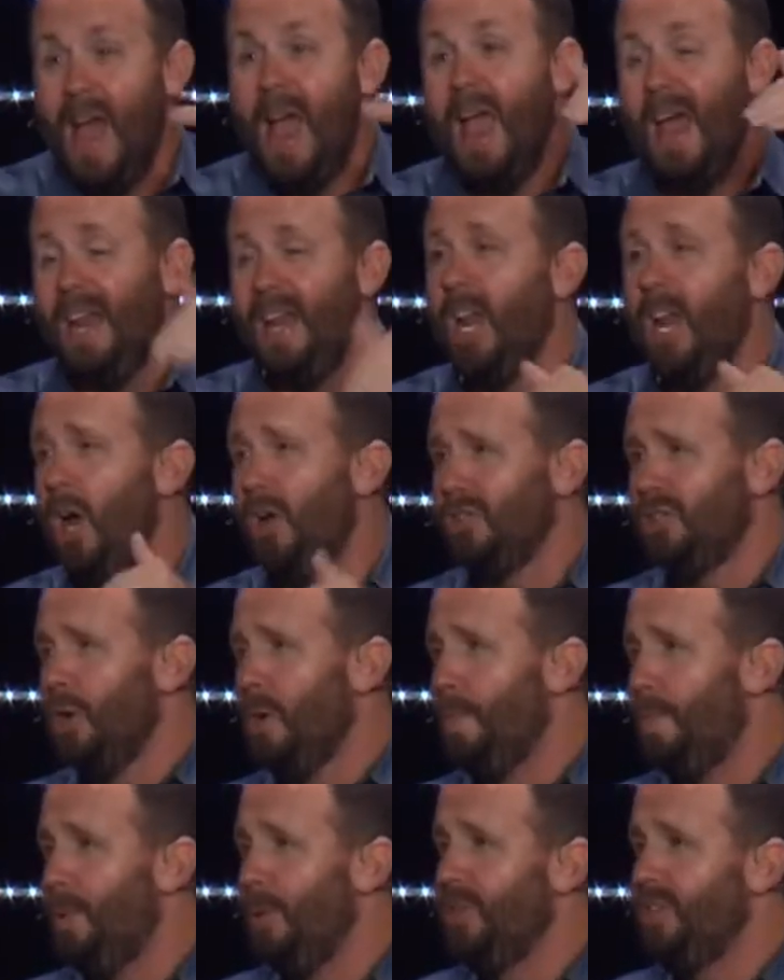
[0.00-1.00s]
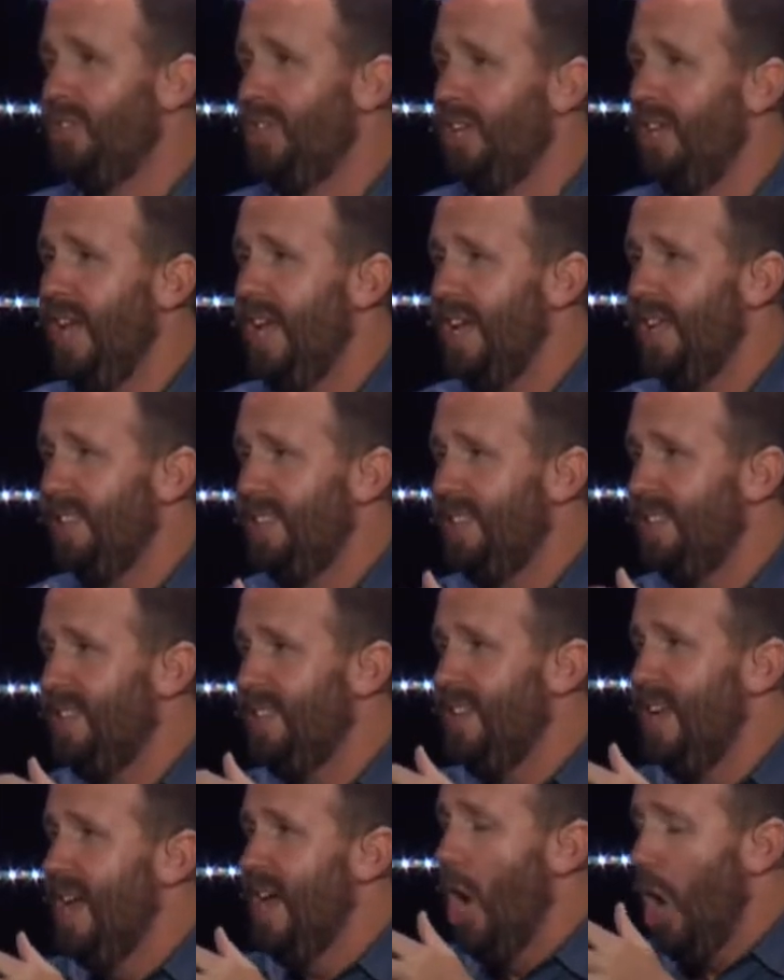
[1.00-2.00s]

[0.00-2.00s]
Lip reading: and it also pushed against